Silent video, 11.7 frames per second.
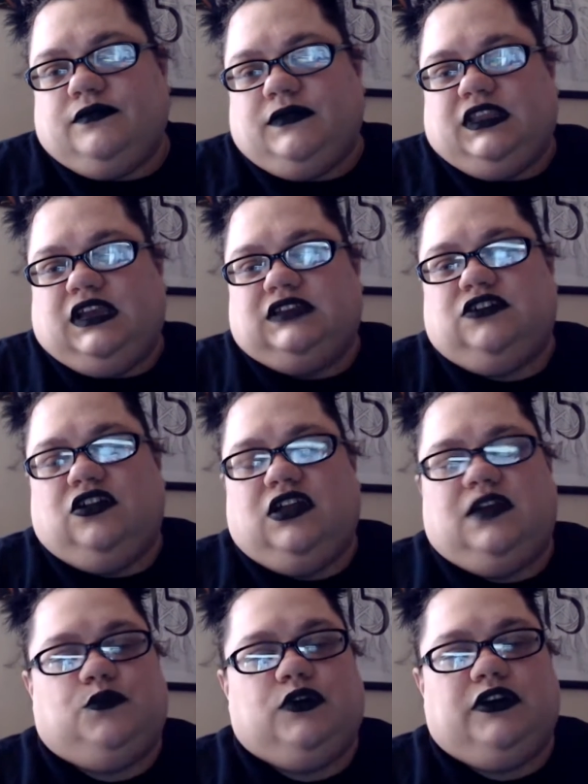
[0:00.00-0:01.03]
That's all
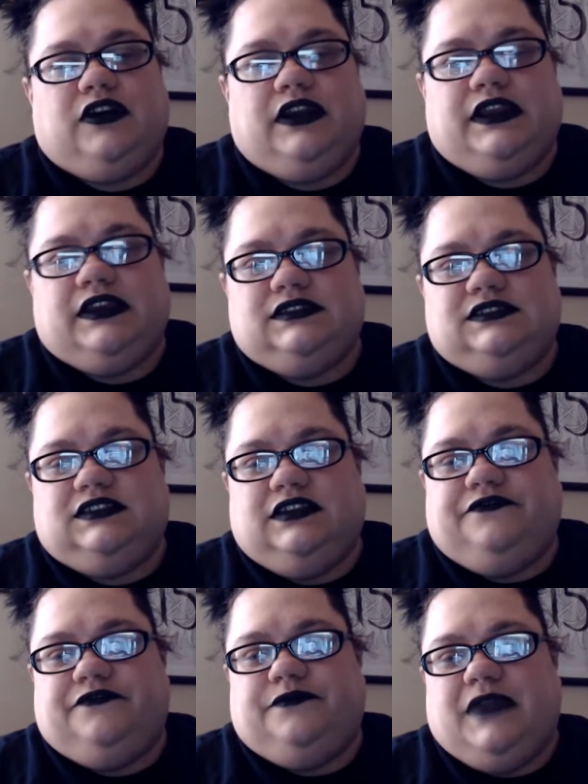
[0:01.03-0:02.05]
I'm wondering is
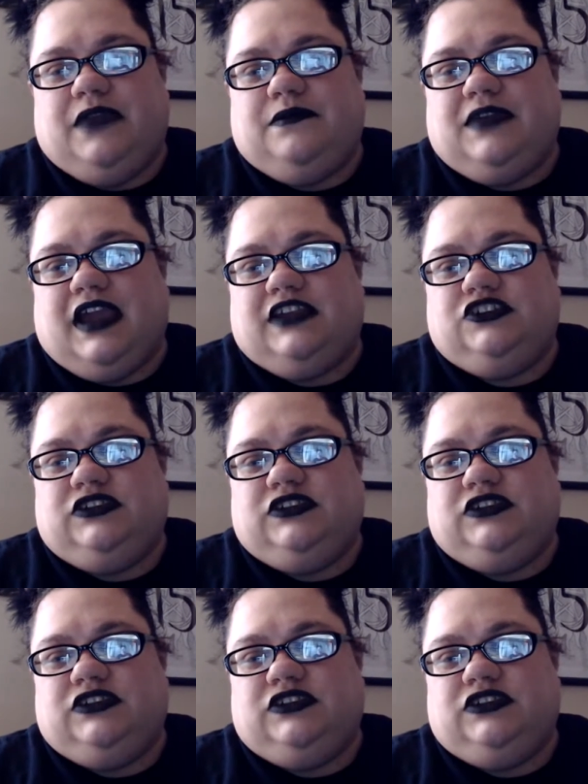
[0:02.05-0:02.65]
if maybe I